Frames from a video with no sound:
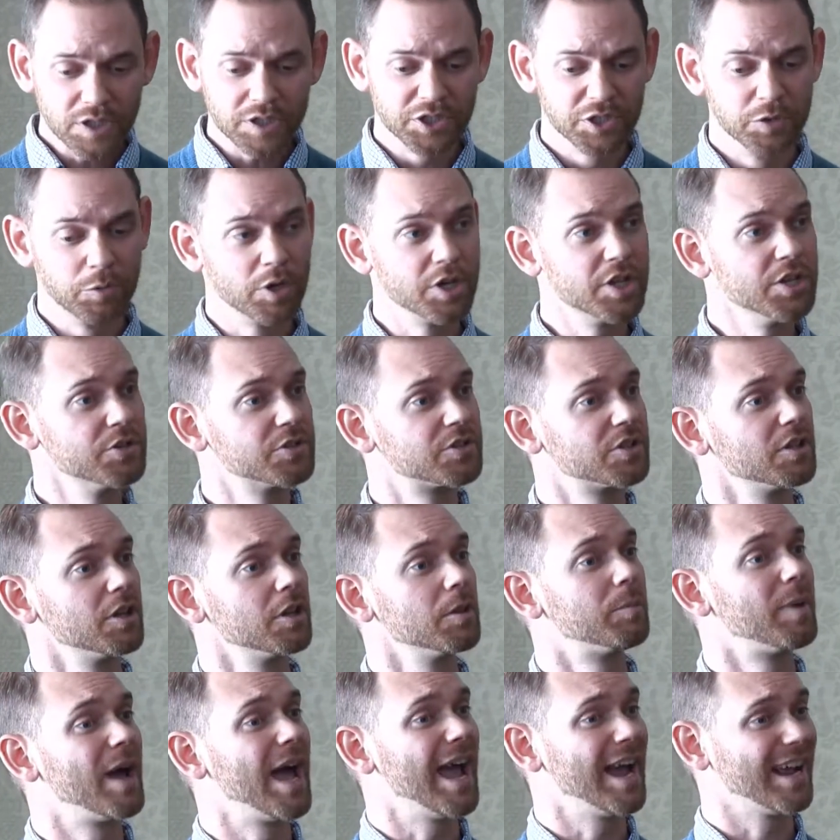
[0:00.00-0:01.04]
You want to use the little
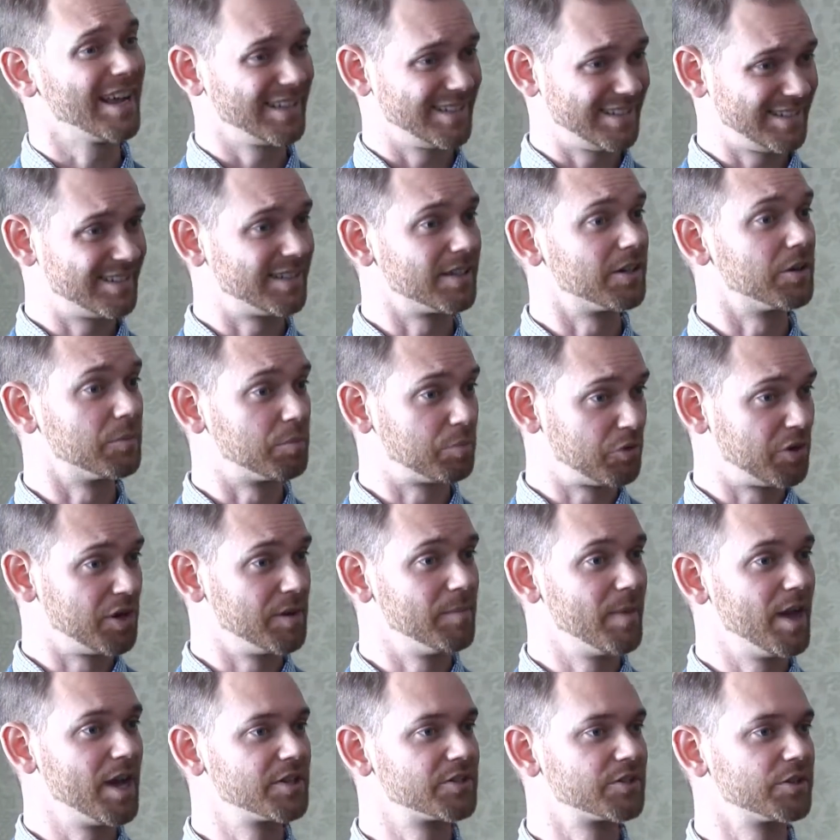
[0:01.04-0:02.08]
packets that are
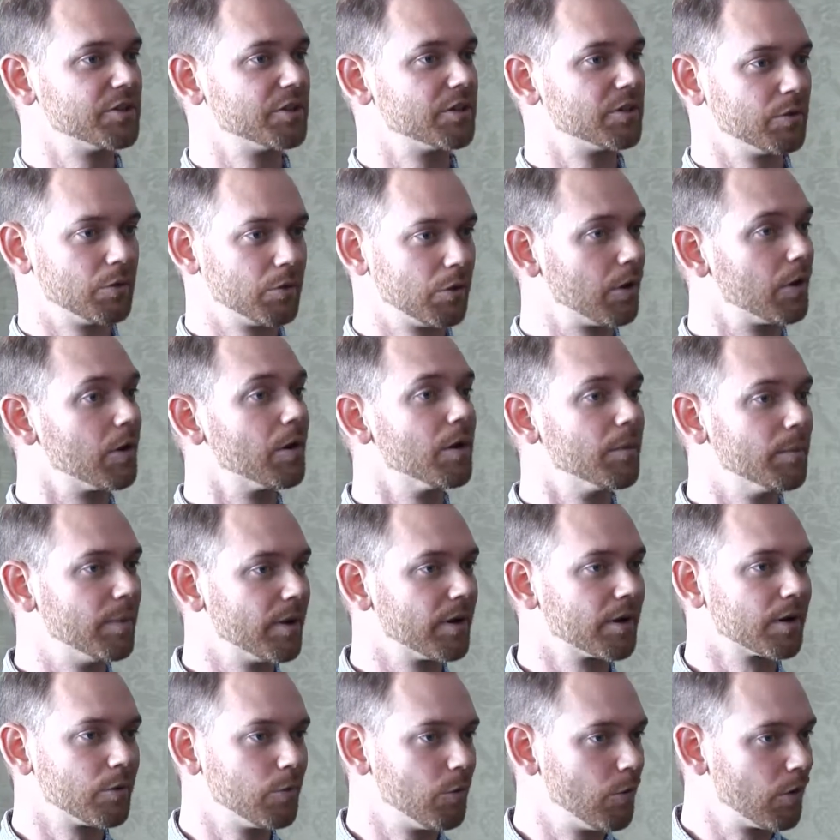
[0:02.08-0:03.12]
pre-measured, or
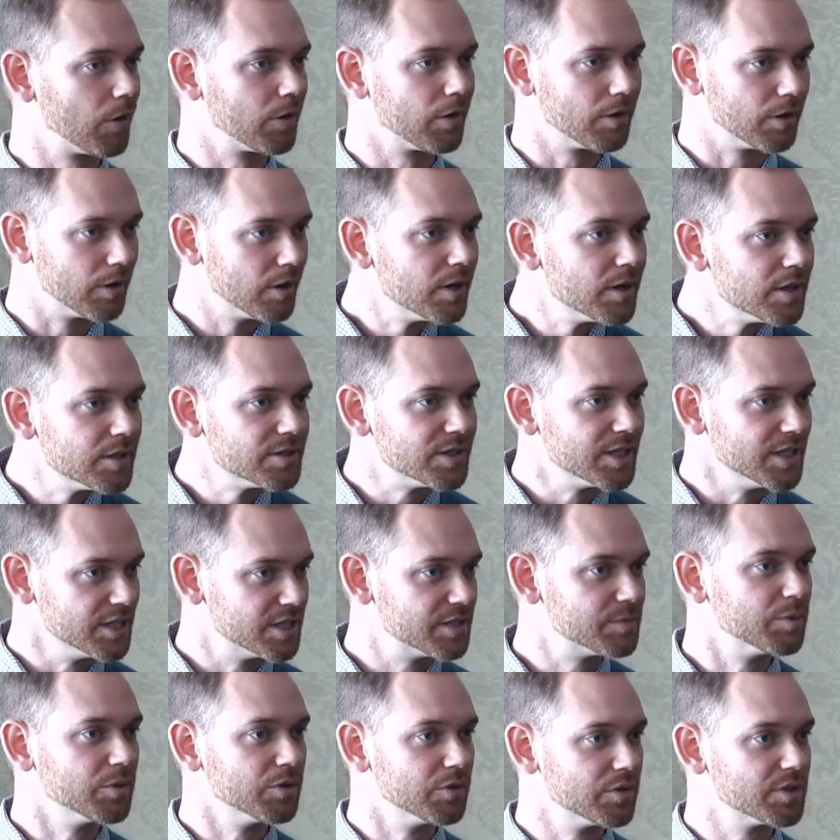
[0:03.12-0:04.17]
about a 1/4
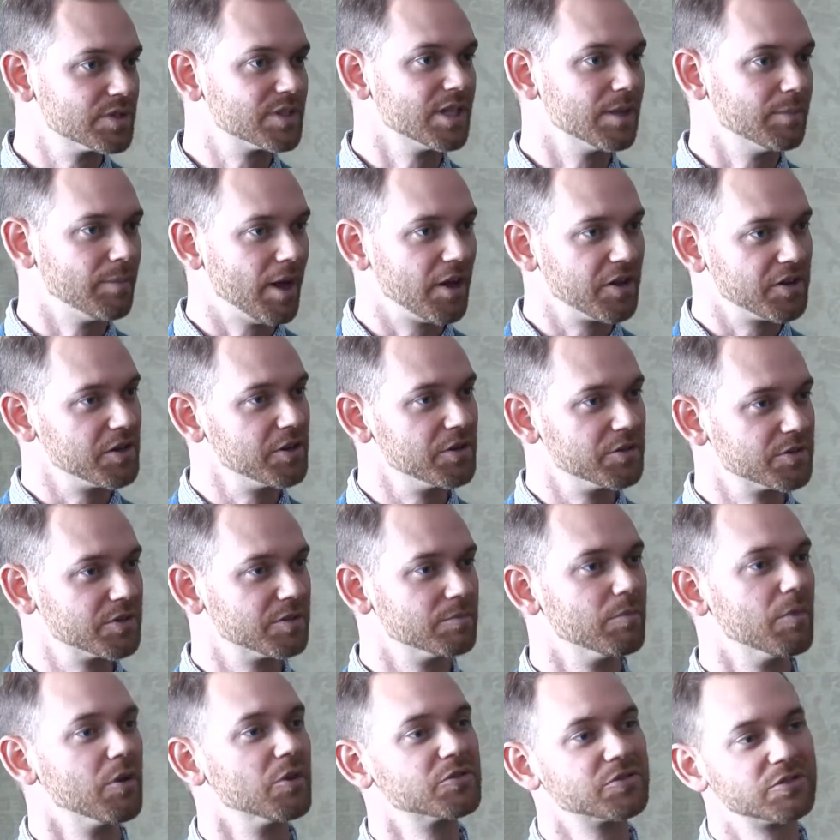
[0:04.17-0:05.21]
teaspoon is the amount you use in
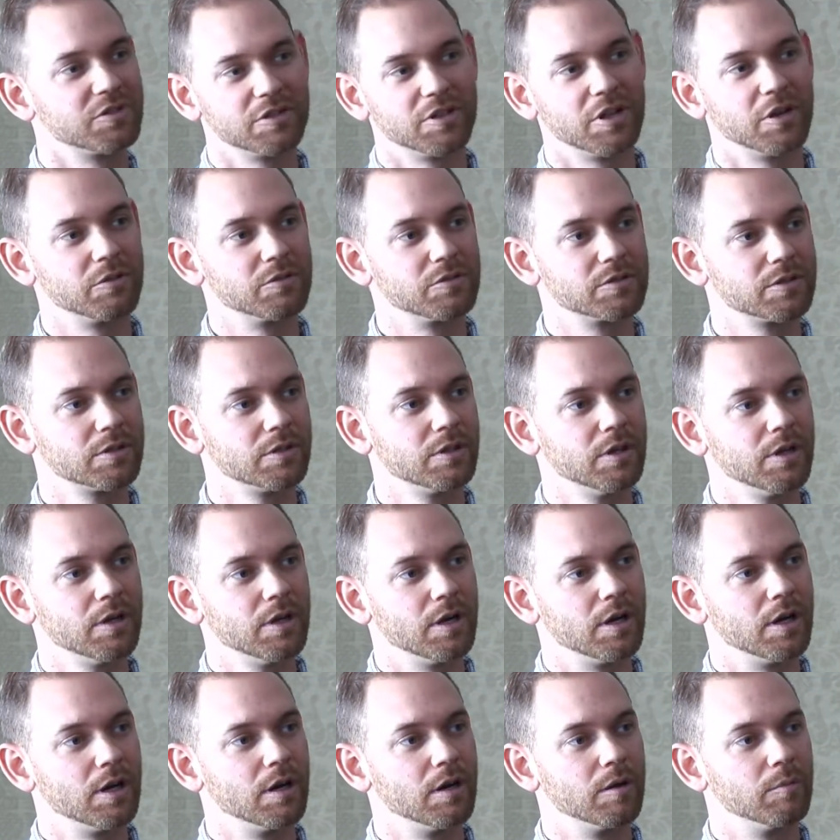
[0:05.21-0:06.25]
most of those
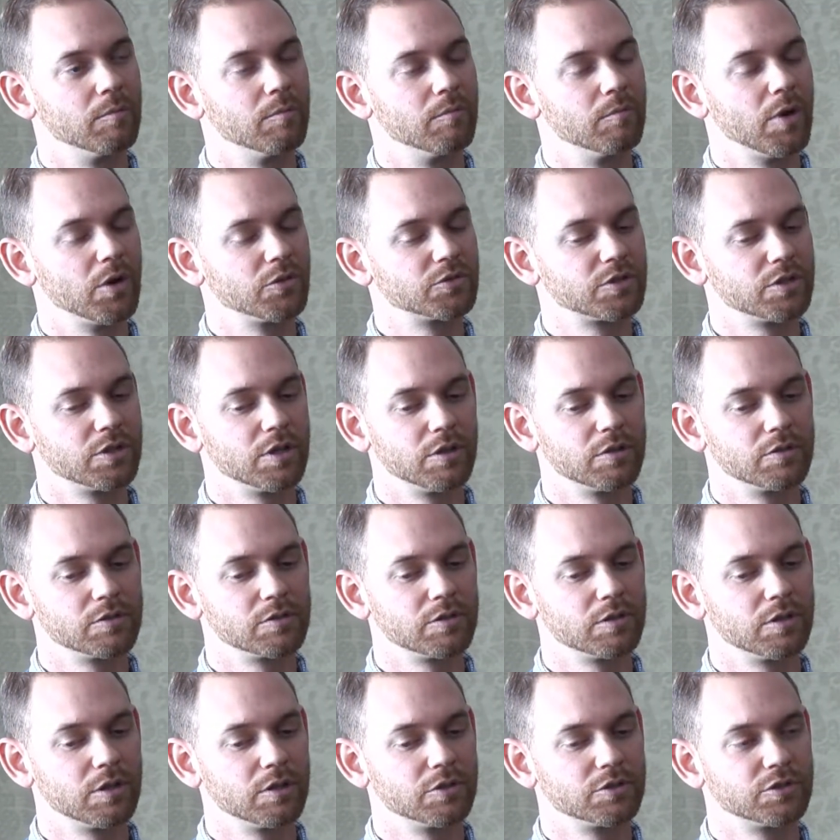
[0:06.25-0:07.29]

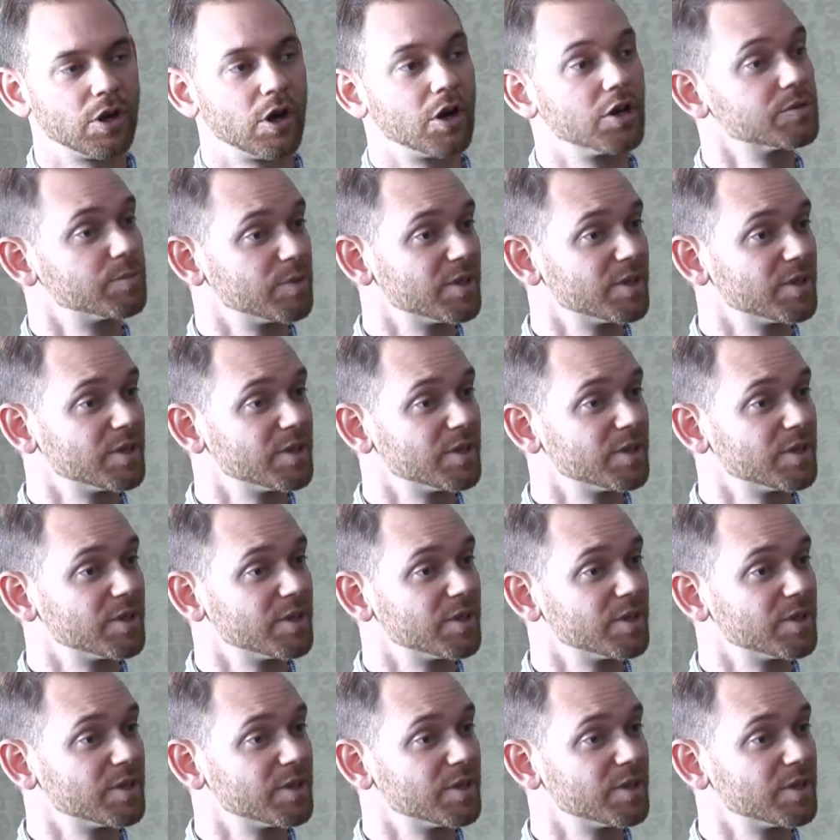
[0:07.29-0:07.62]
little jars.